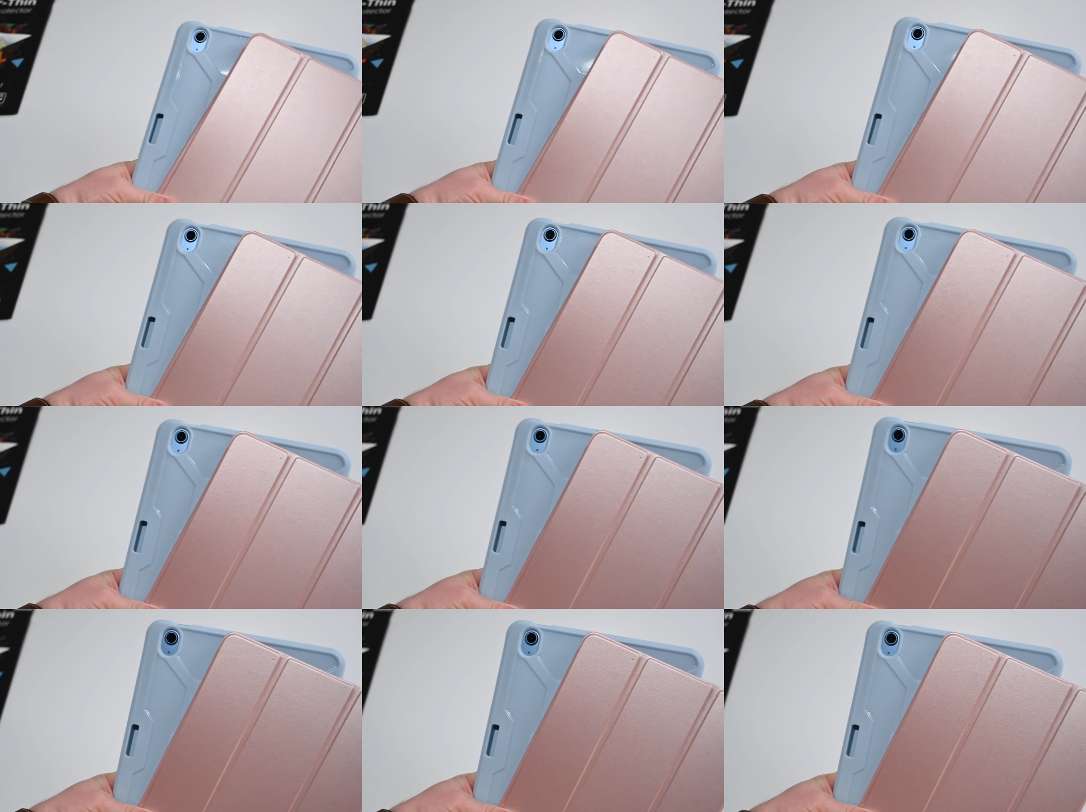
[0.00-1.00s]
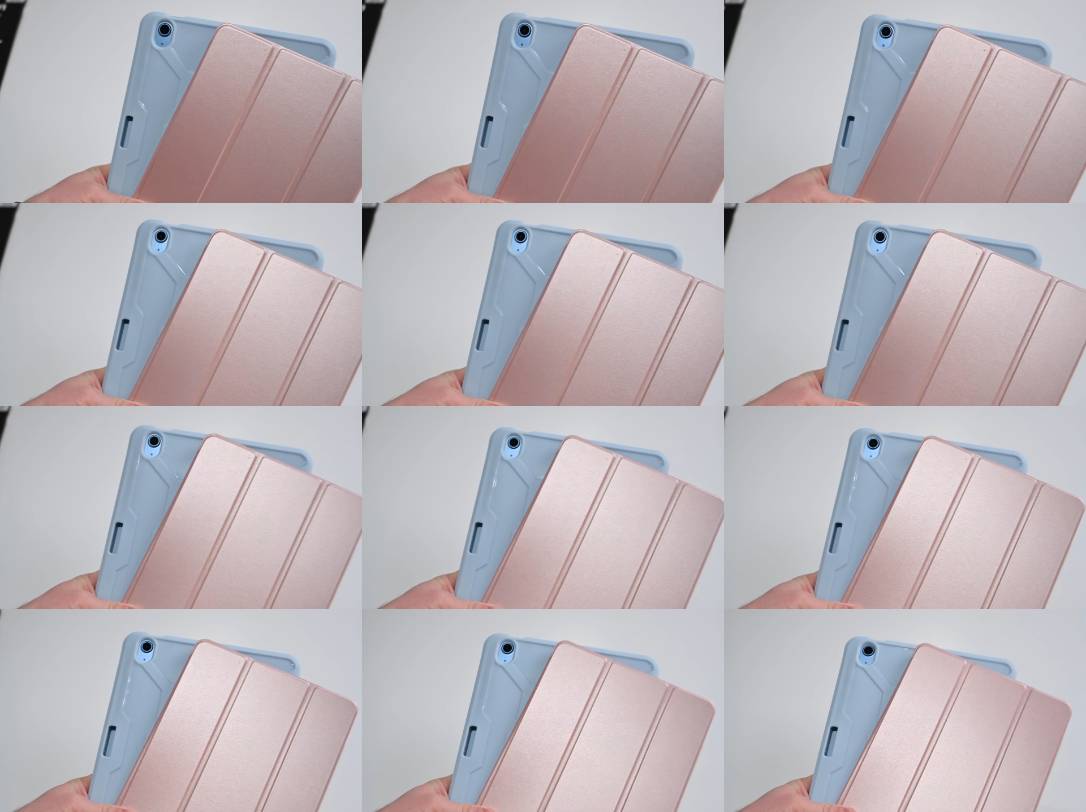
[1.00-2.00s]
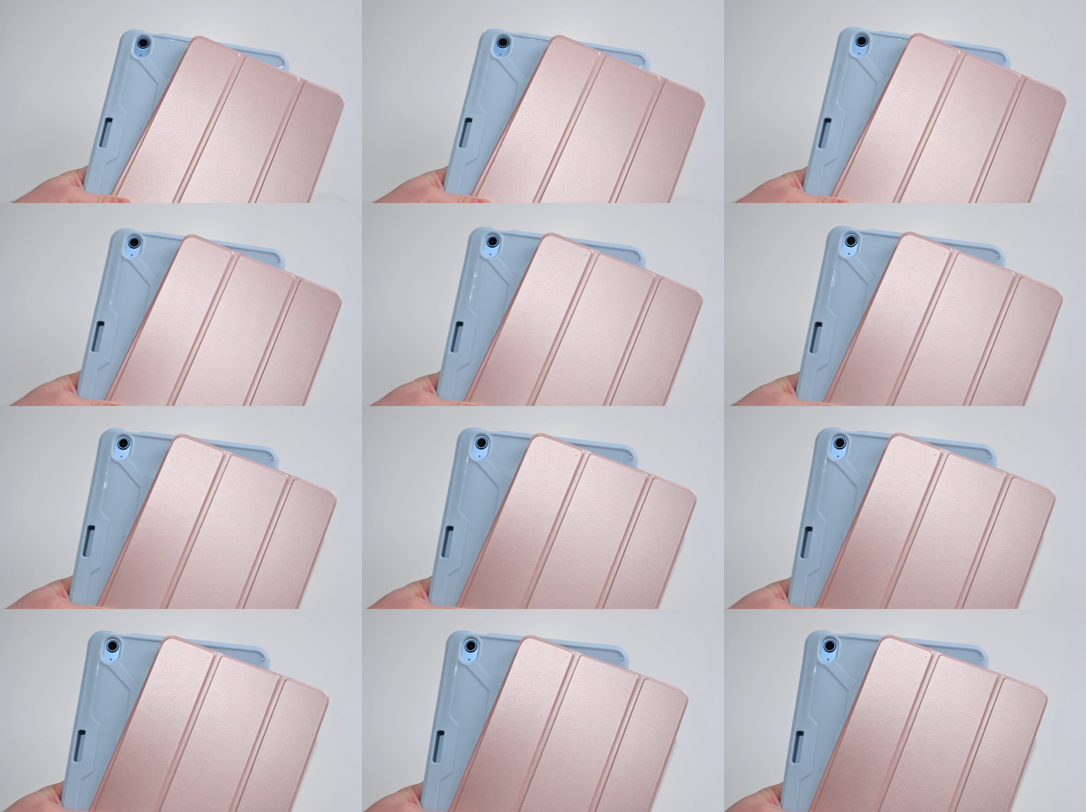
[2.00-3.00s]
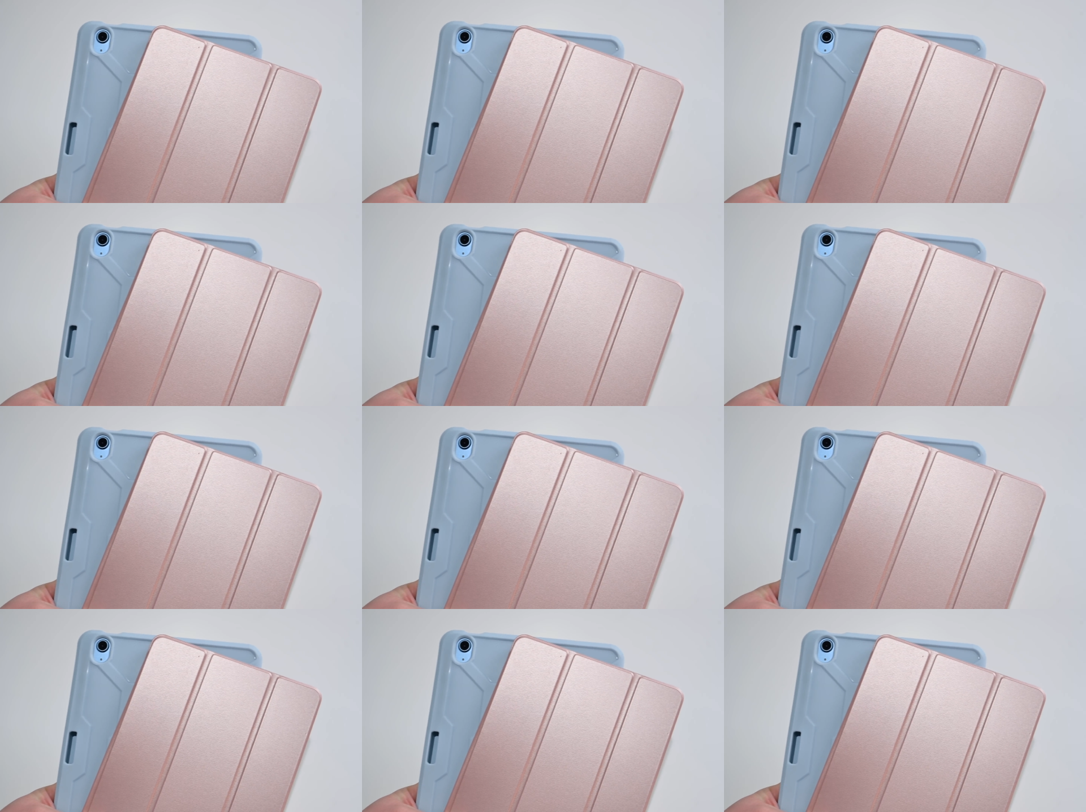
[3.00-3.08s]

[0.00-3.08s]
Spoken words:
No face is visible, so there are no lips to read.